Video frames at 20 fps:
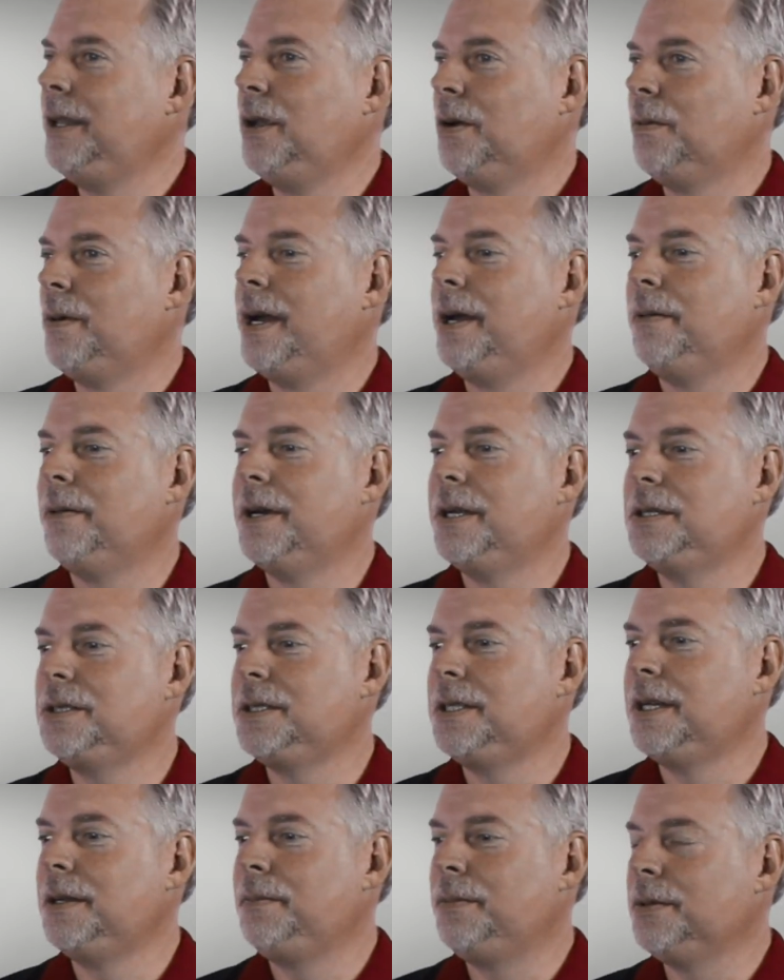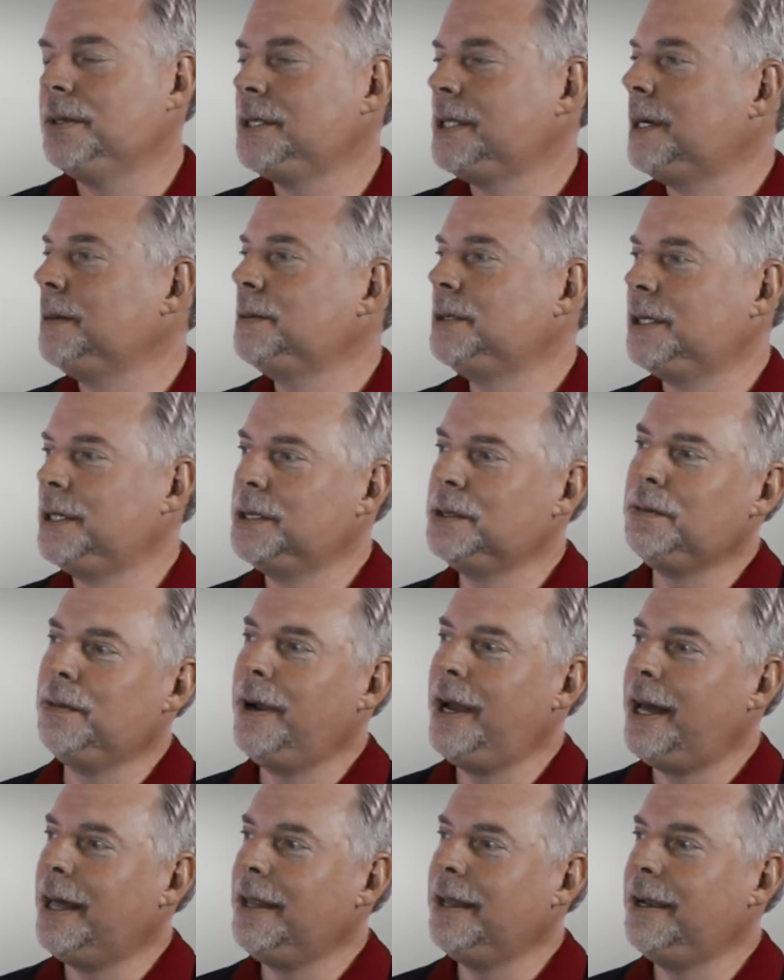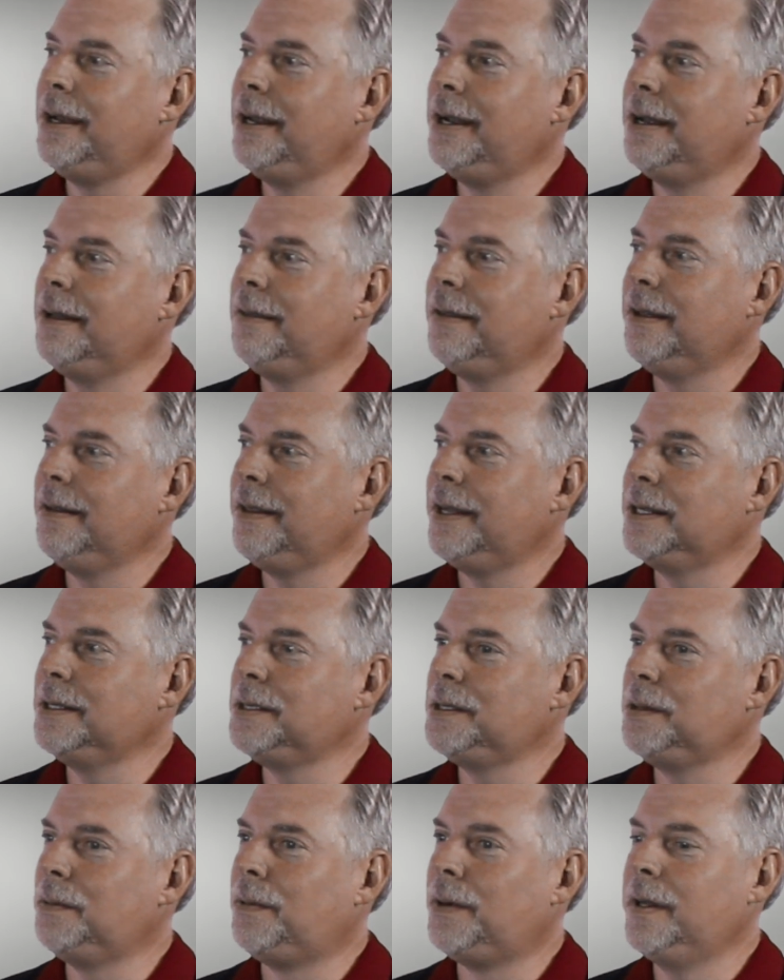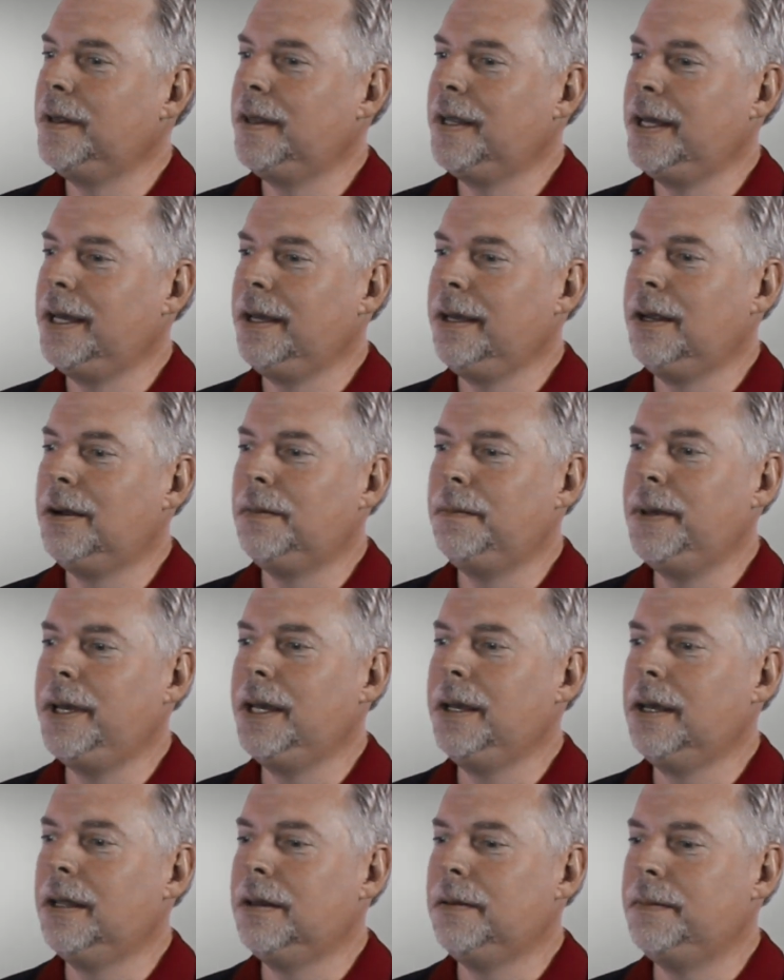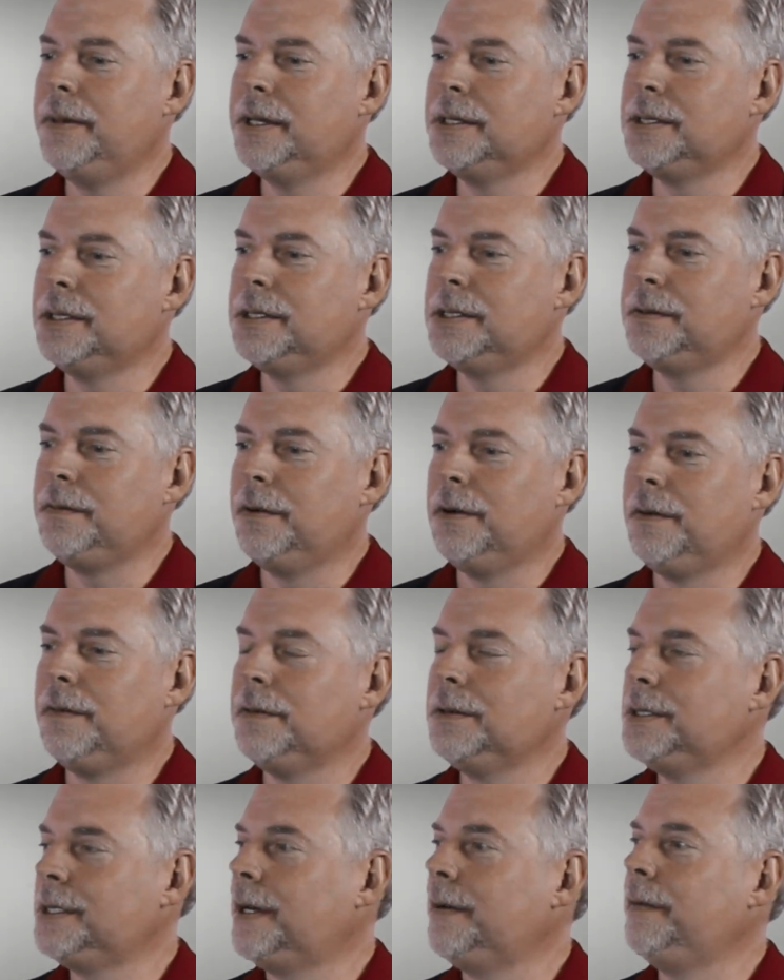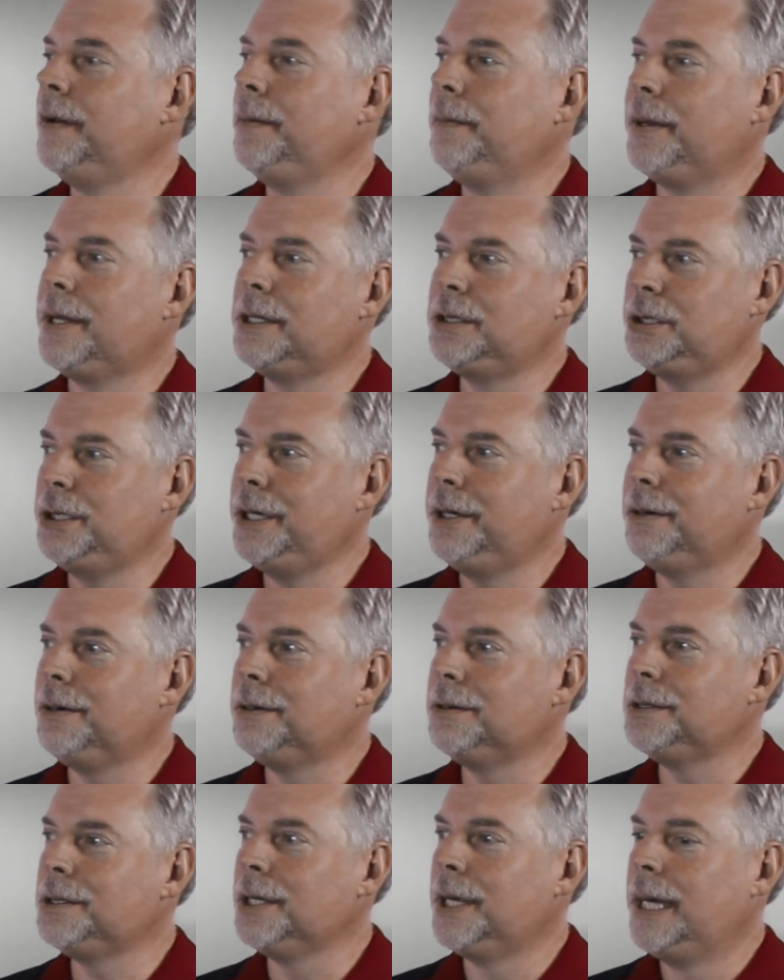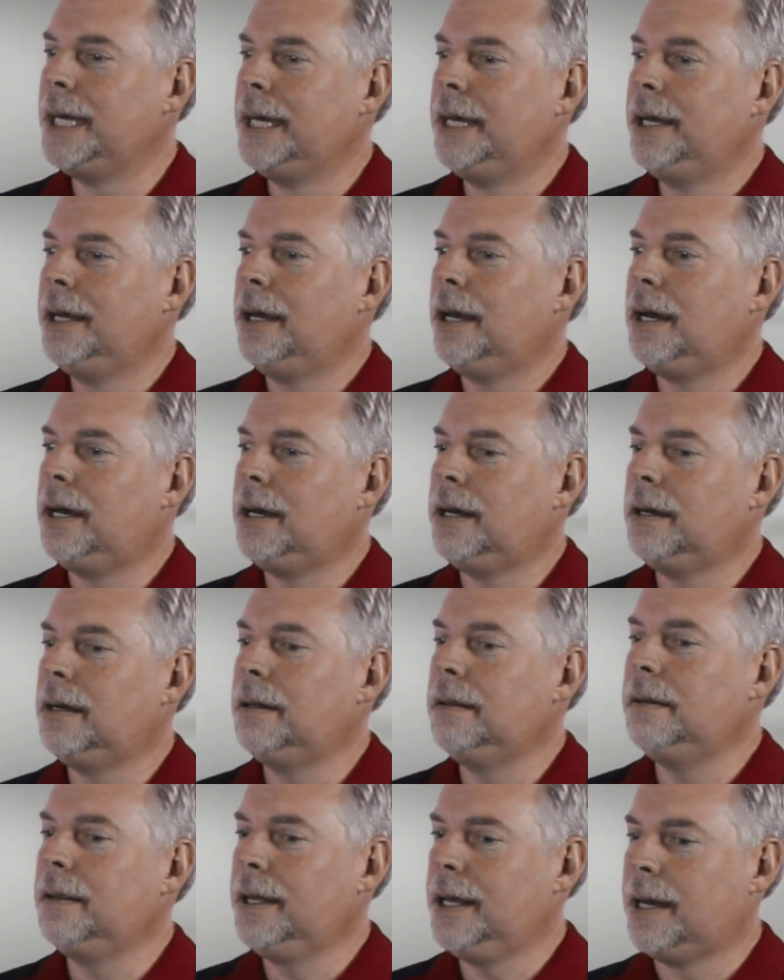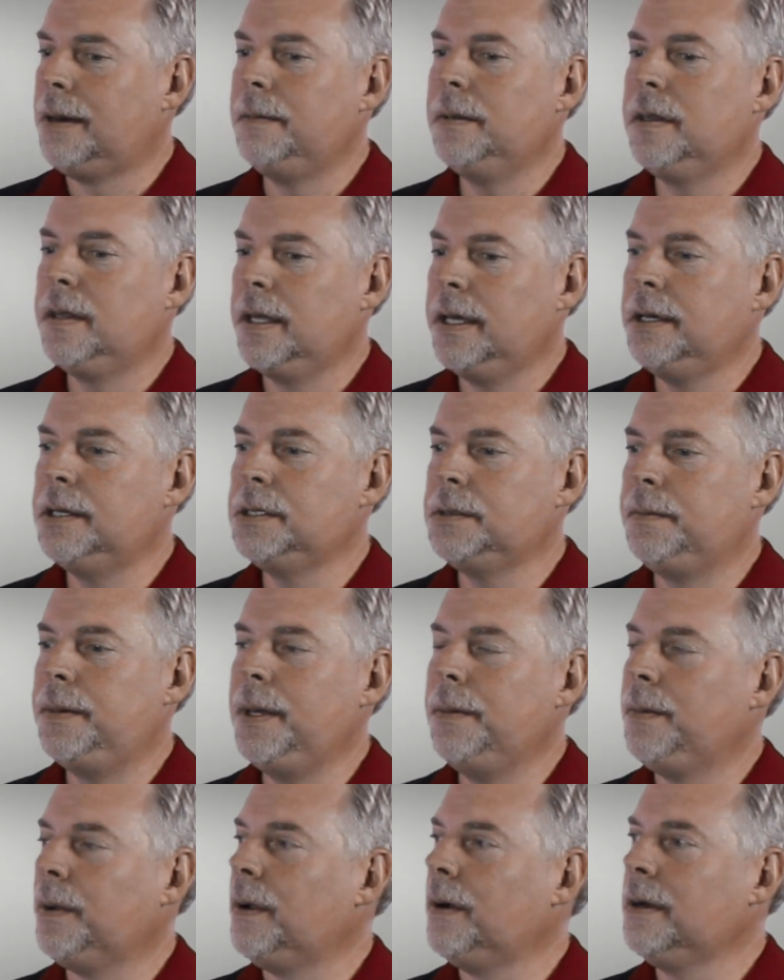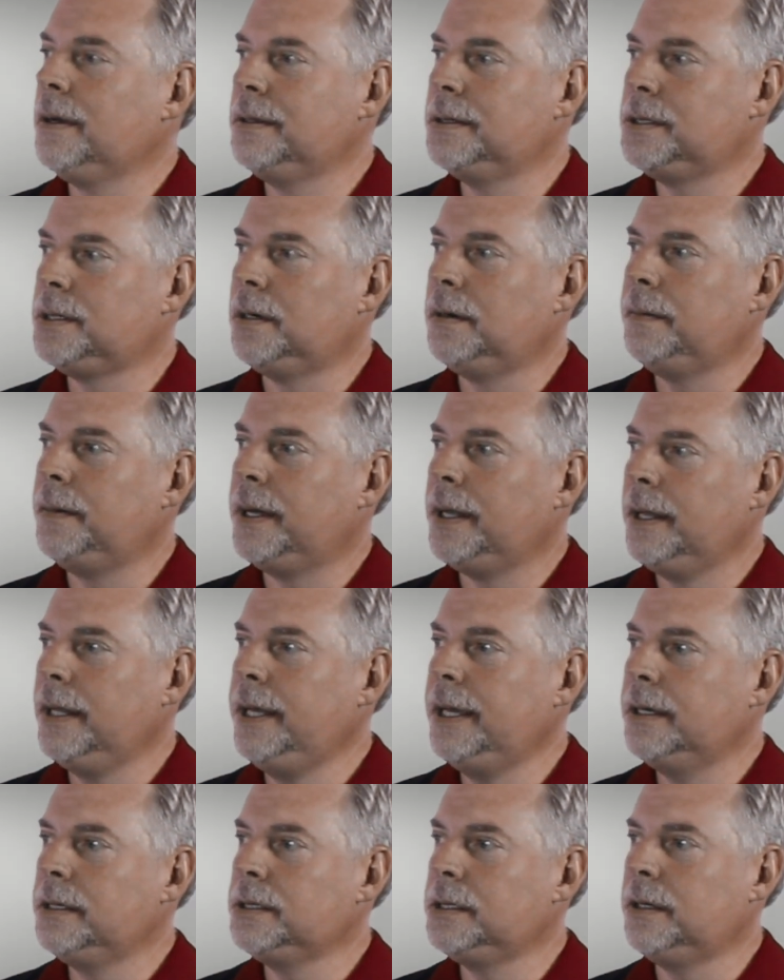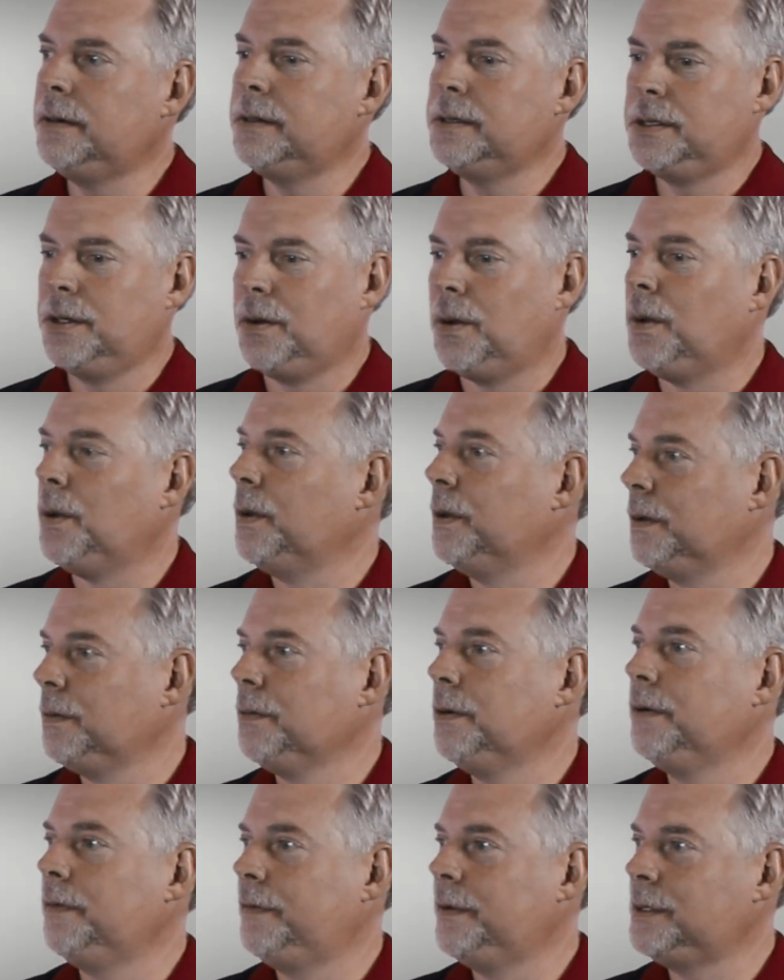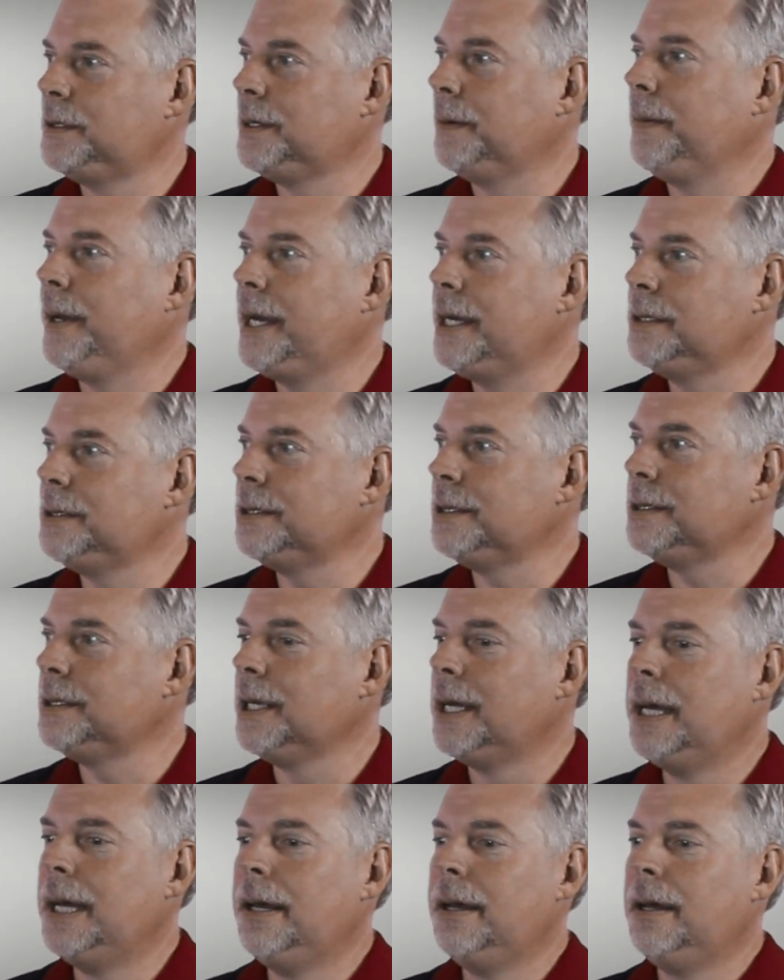And you're right, Rich, that perception is reality. And I think that's the one thing, being in the business for over 70 plus years, the common thing is people are concerned about leaks. It's a hole in the roof in some cases.